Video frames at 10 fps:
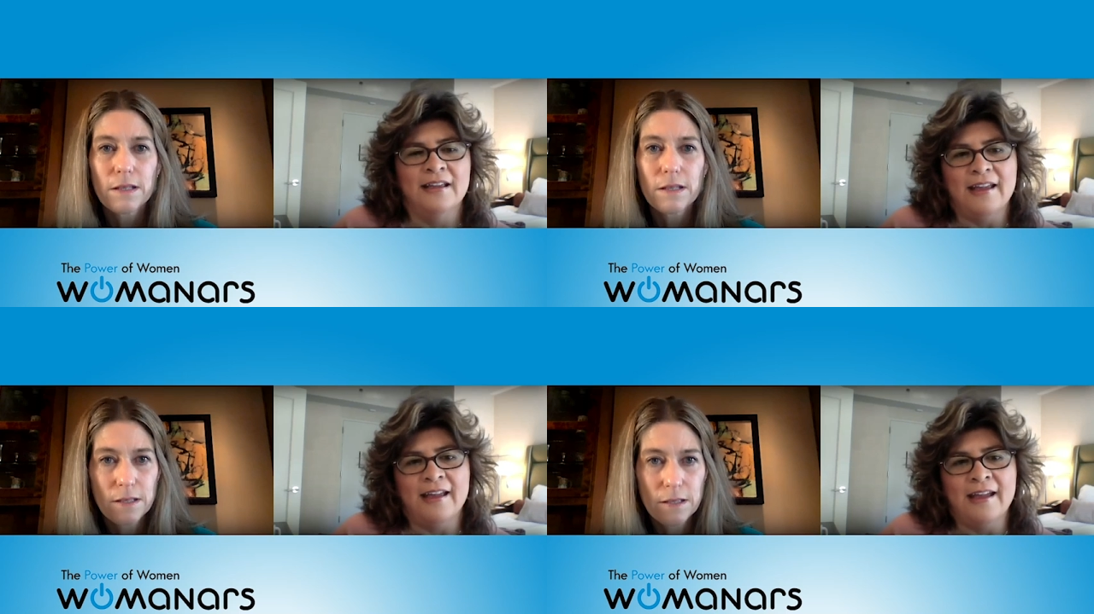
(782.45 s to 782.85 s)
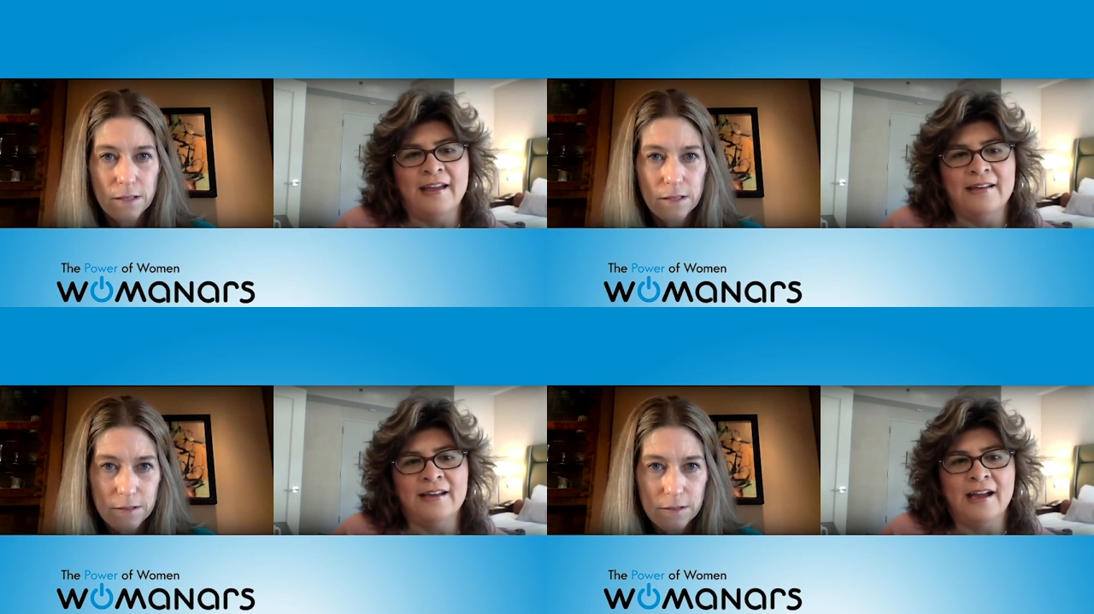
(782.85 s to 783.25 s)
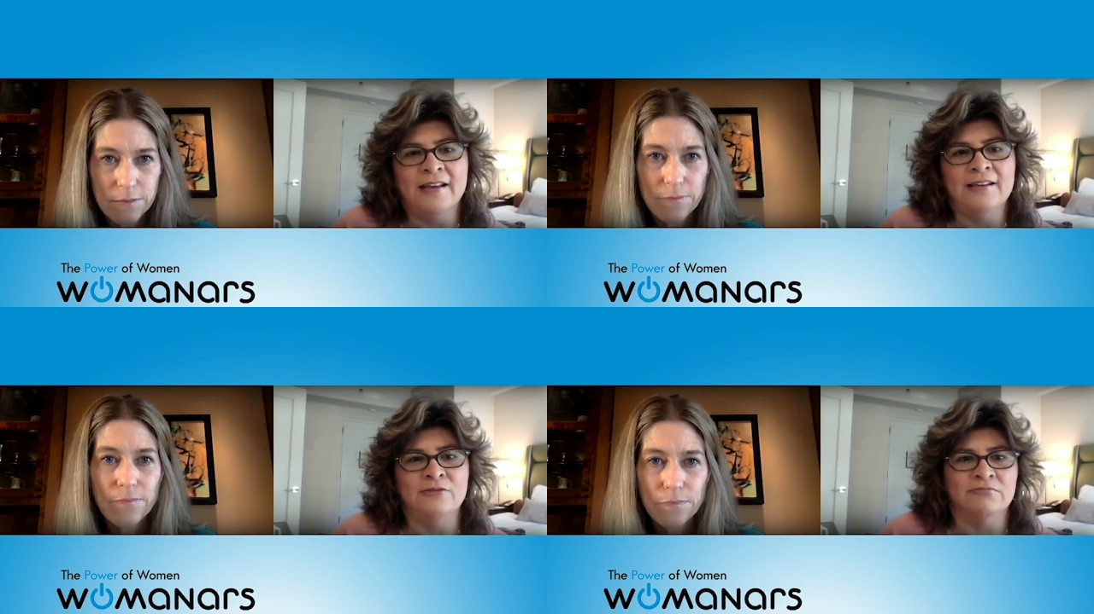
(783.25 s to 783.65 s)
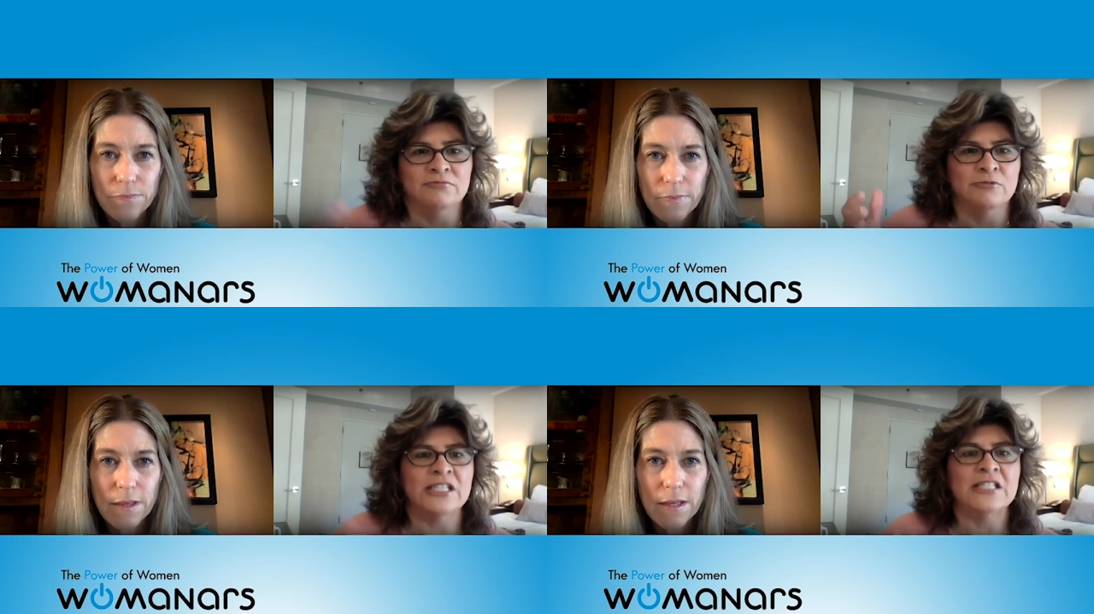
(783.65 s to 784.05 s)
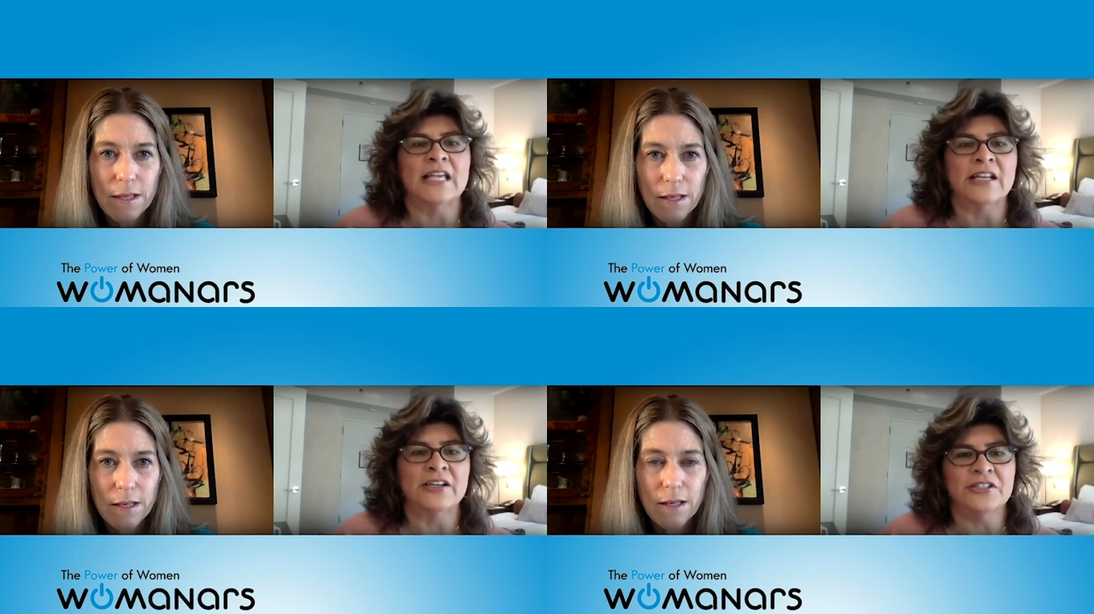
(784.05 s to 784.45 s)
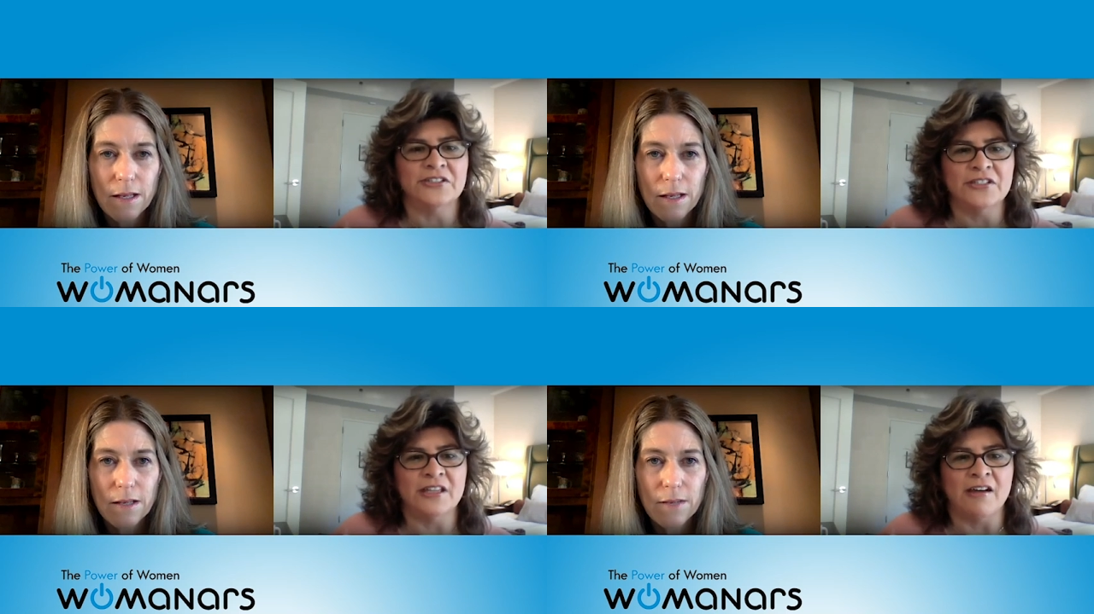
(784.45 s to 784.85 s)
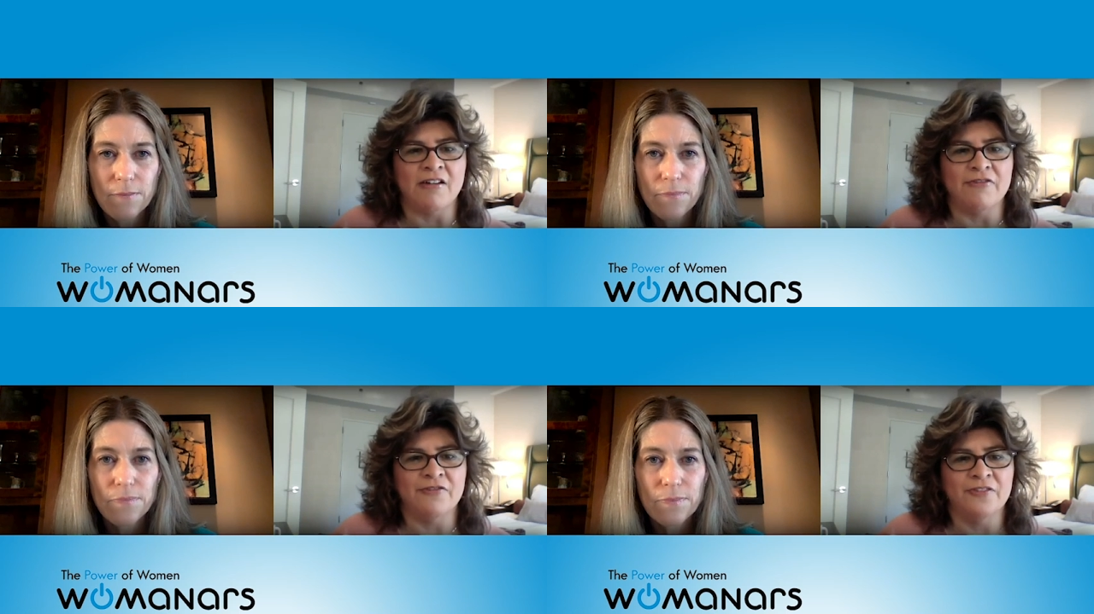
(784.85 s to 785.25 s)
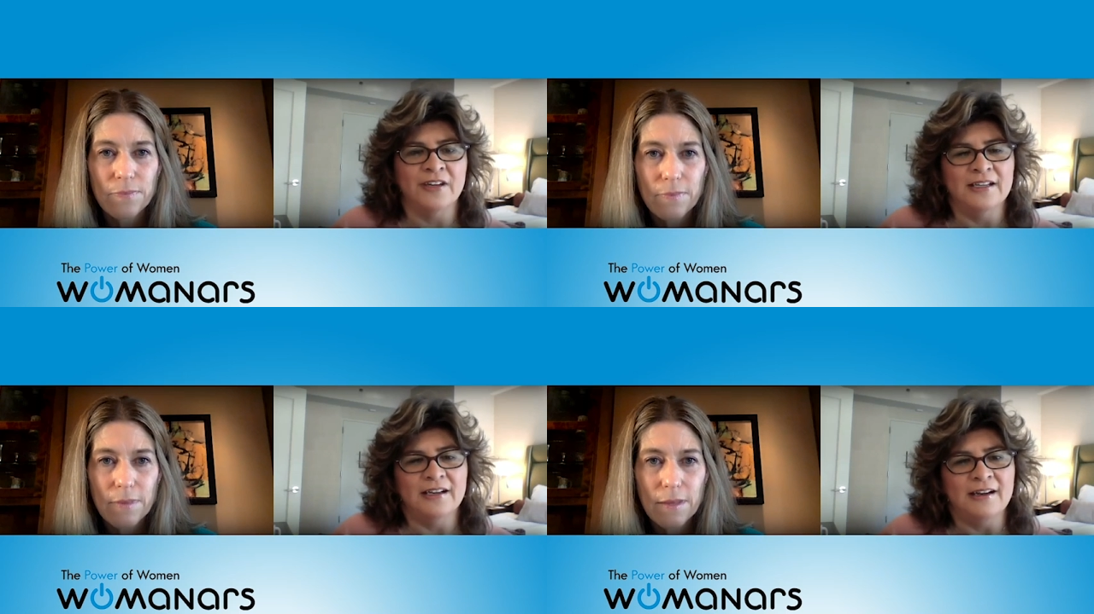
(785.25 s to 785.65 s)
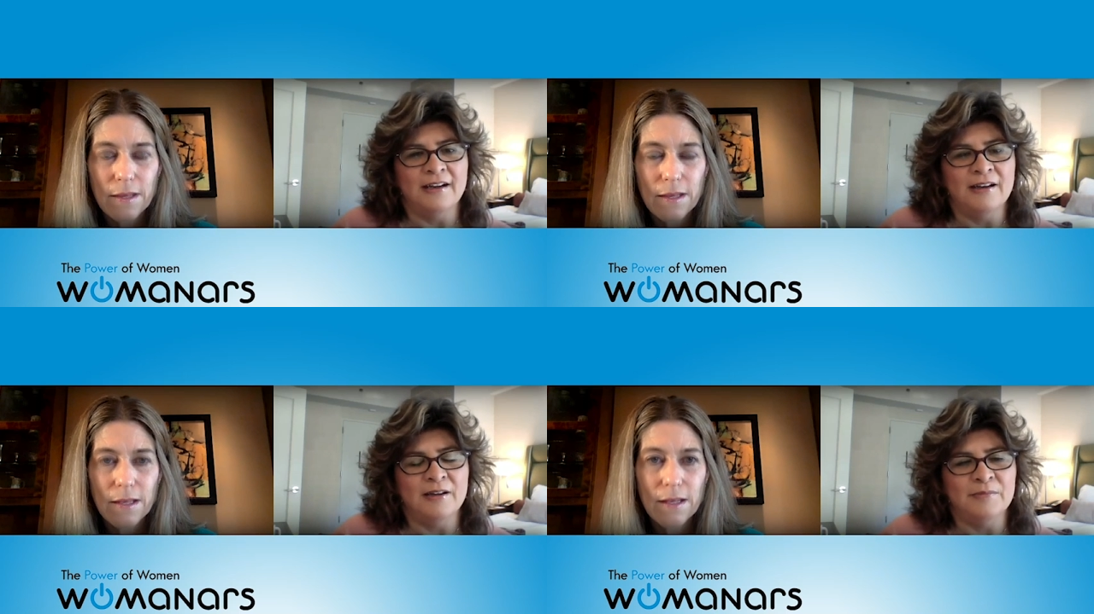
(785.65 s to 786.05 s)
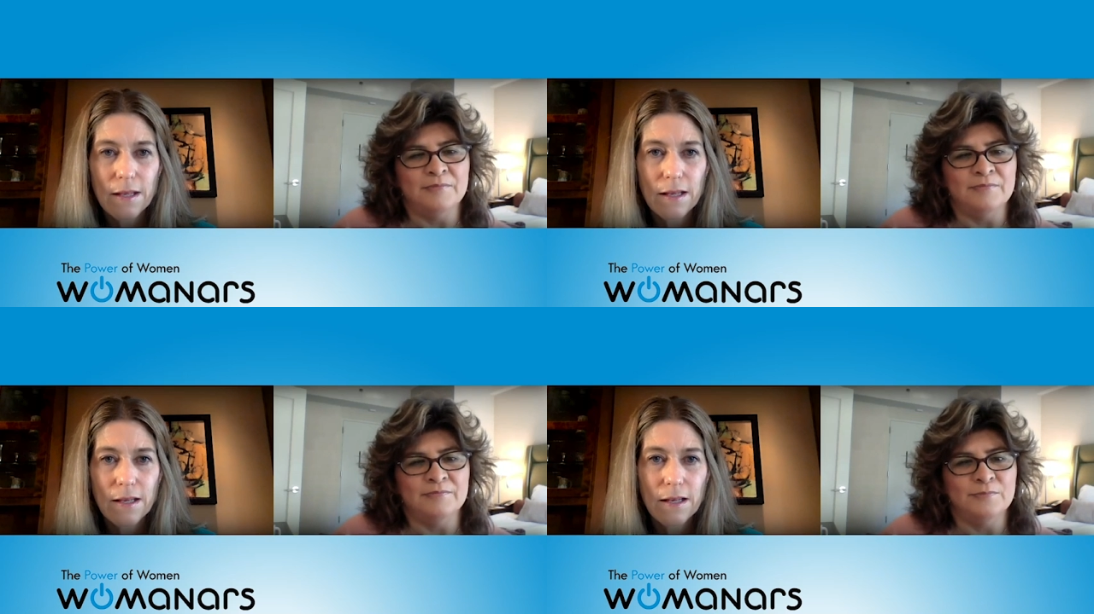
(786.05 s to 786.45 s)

Speaker 1: and kind of recenter yourself um,